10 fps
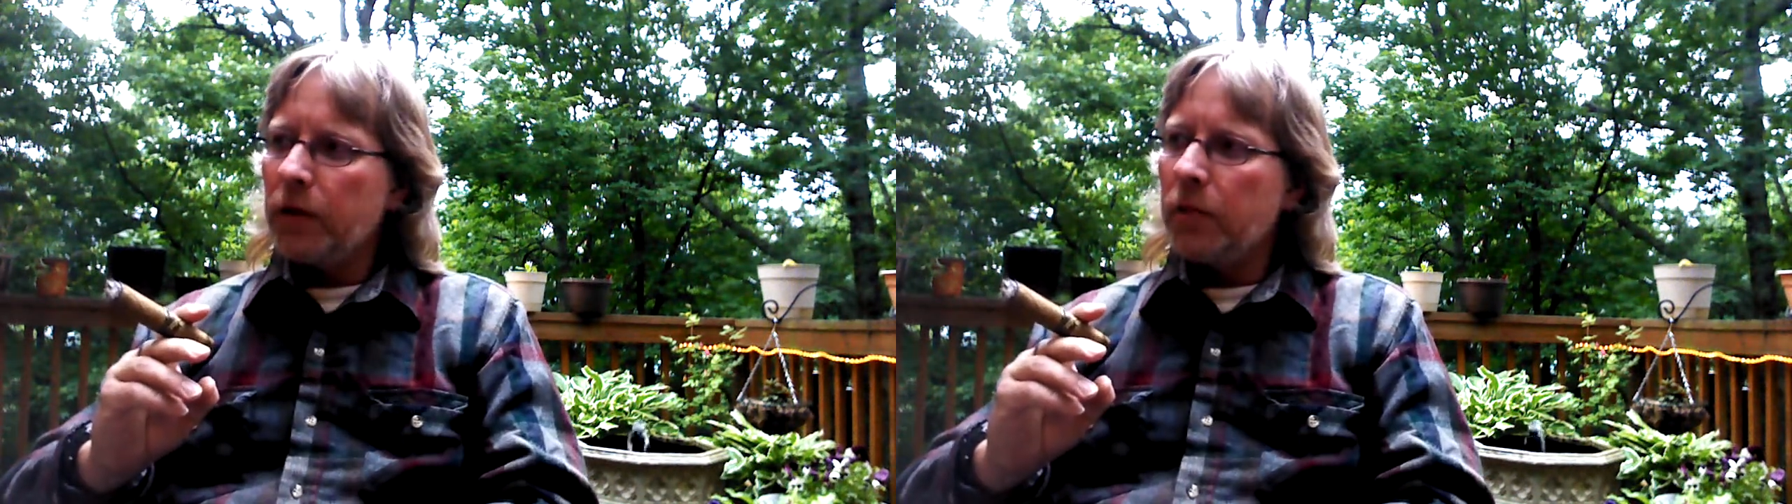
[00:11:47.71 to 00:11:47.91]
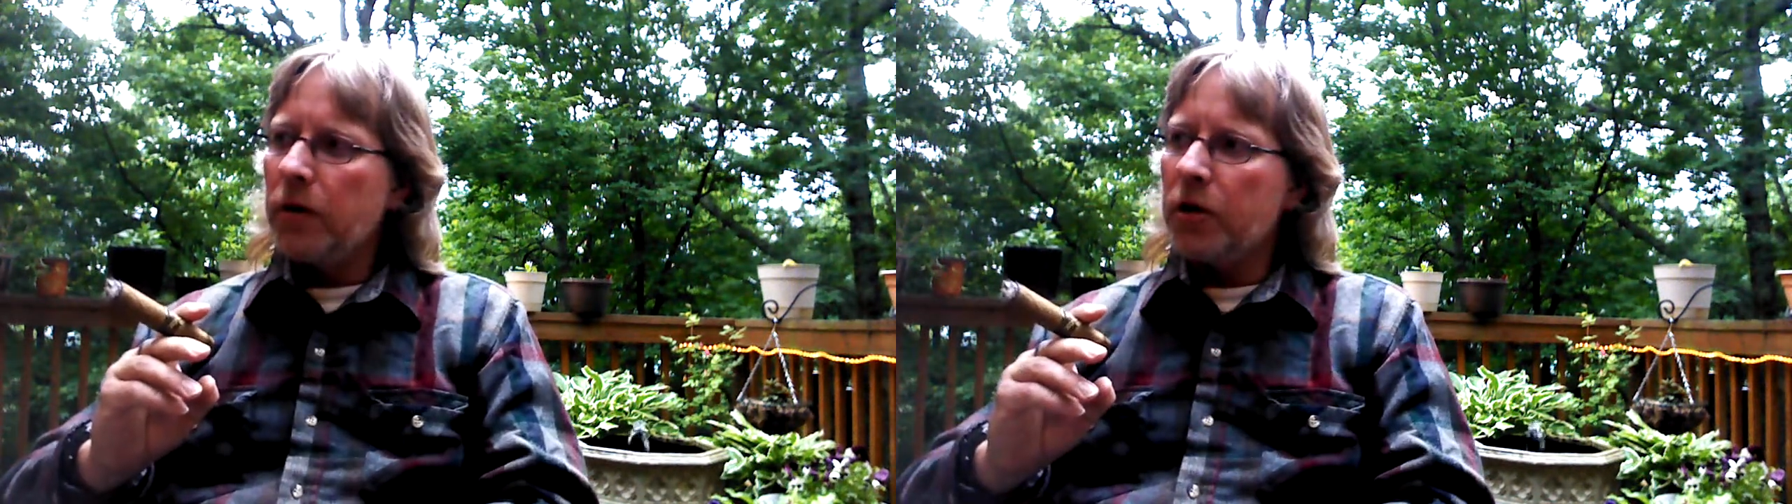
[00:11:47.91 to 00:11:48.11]

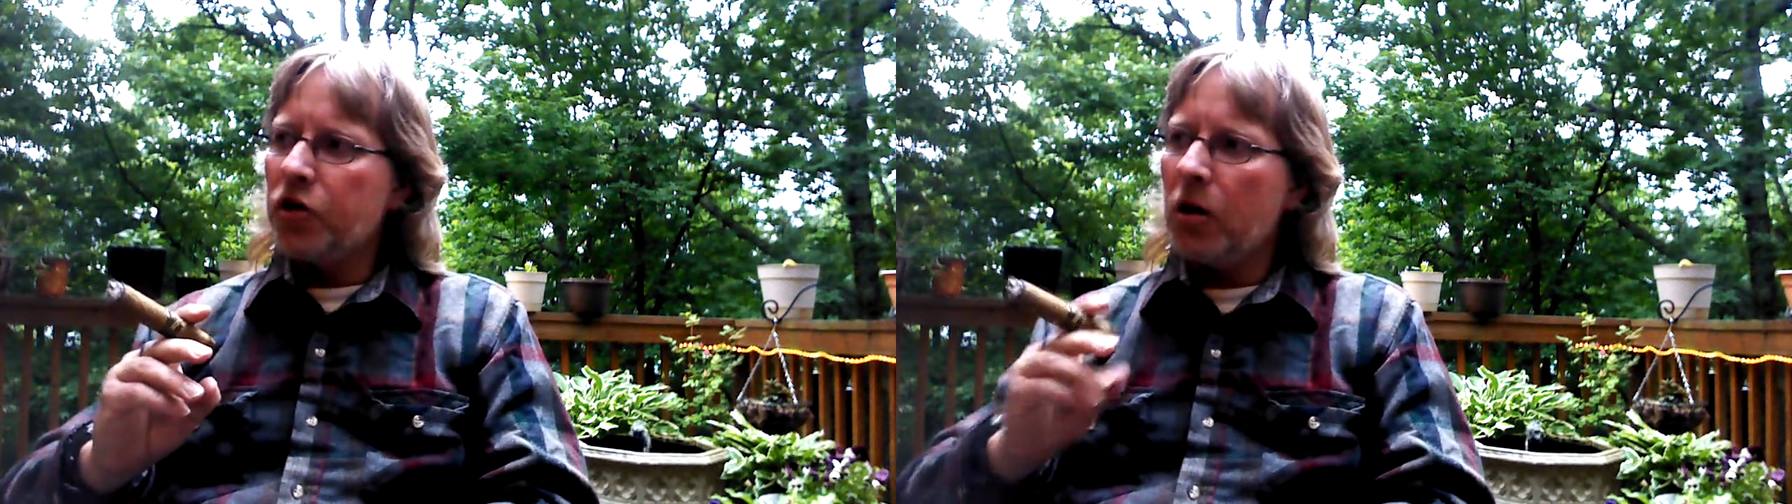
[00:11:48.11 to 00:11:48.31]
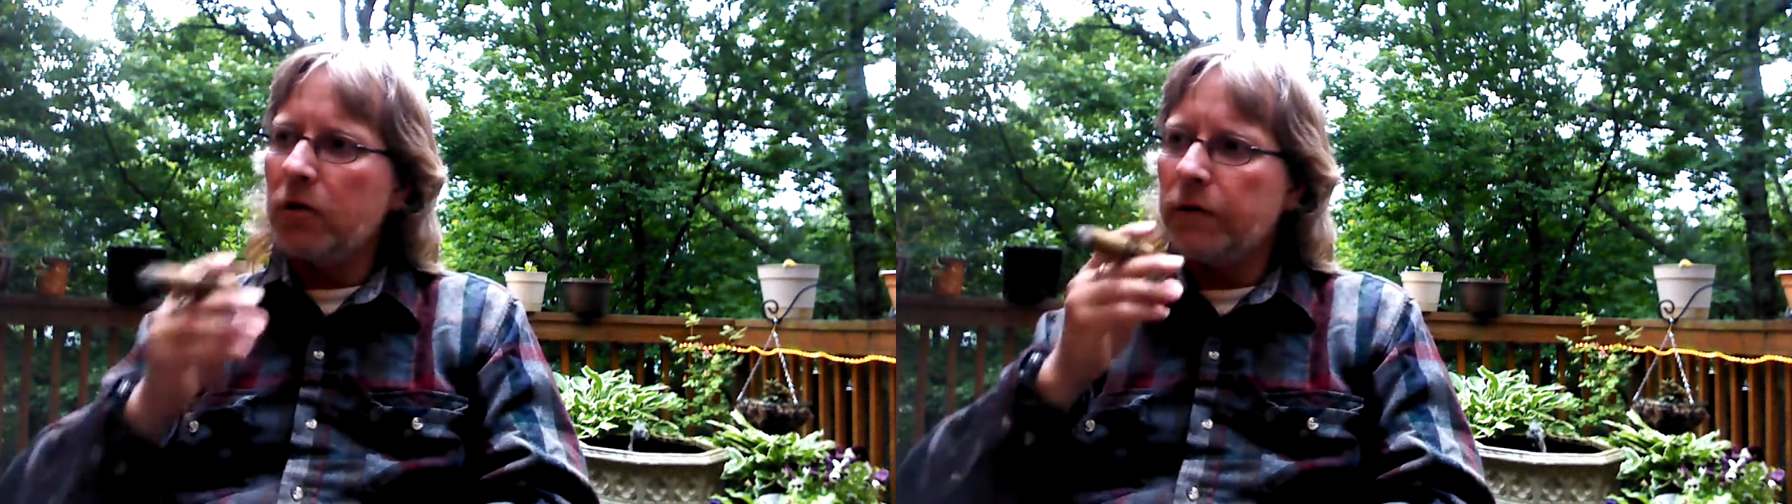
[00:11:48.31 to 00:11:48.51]
little bit of
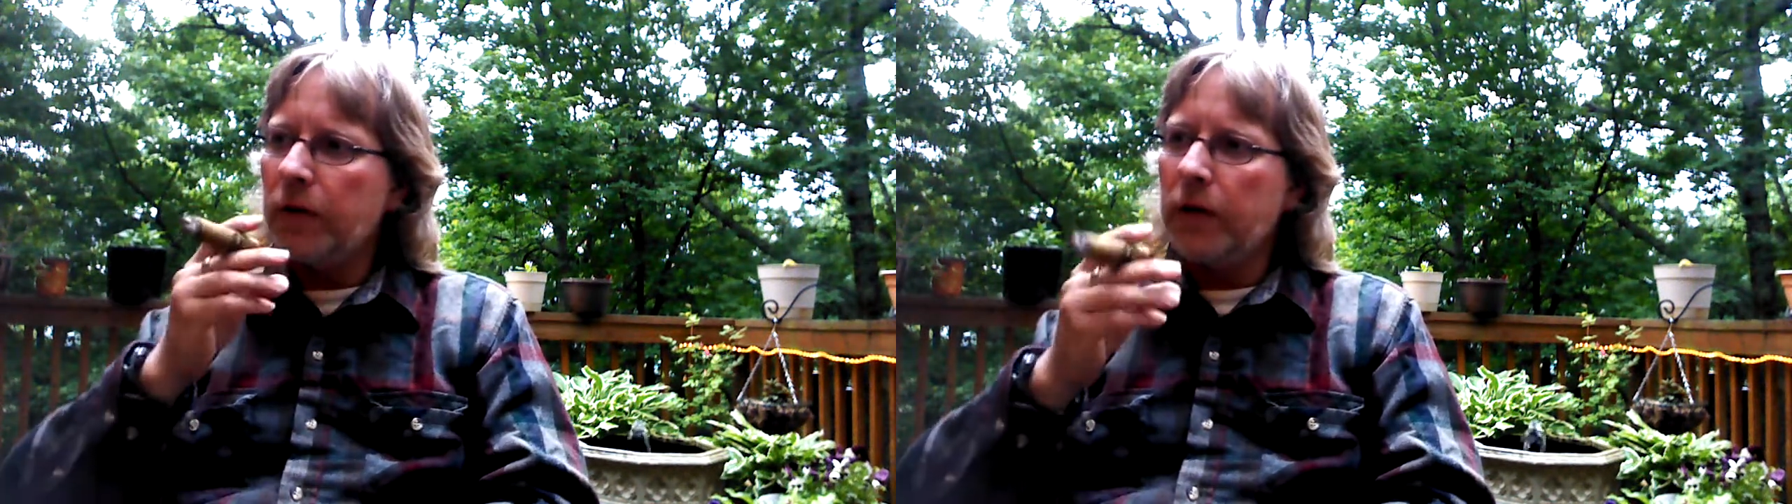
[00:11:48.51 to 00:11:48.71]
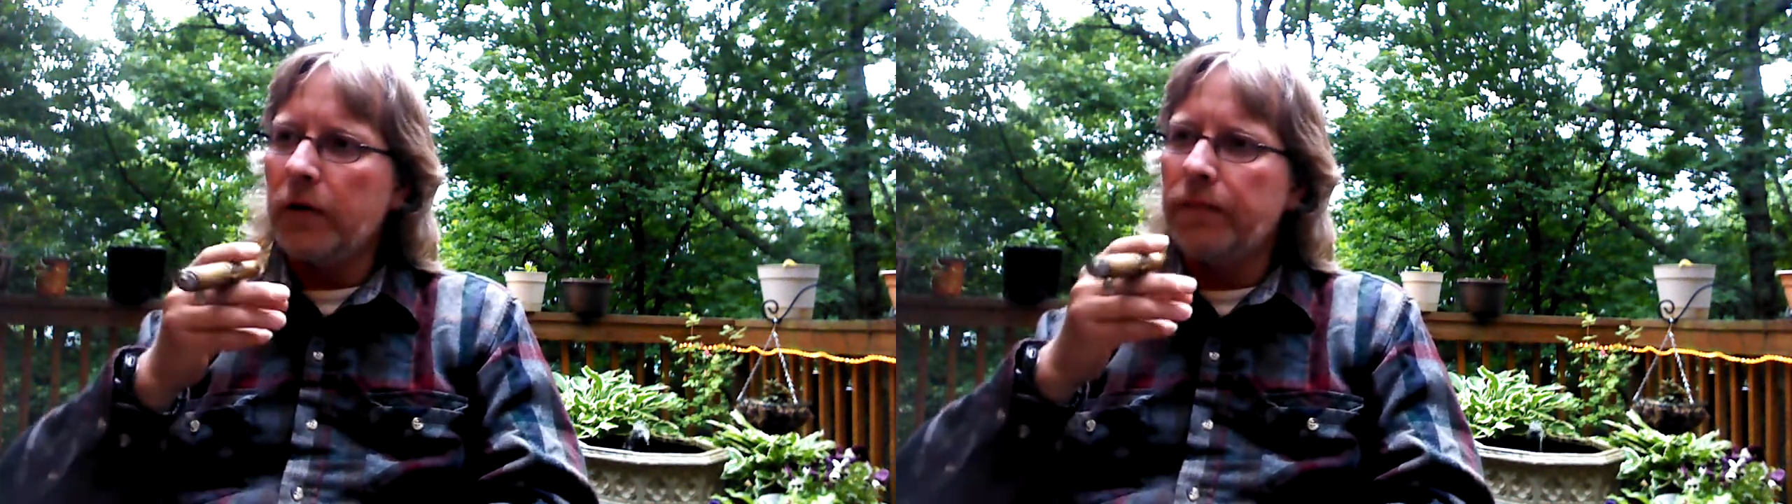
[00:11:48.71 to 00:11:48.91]
the chocolate
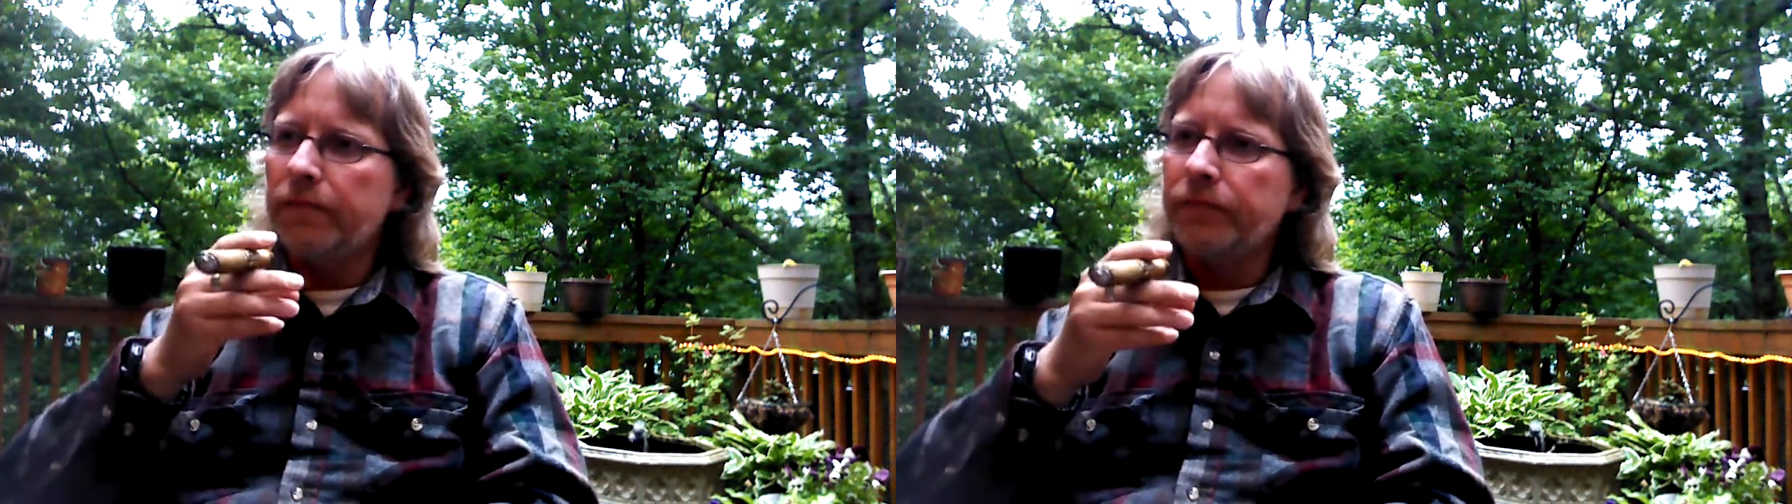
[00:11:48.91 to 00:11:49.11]
flavor.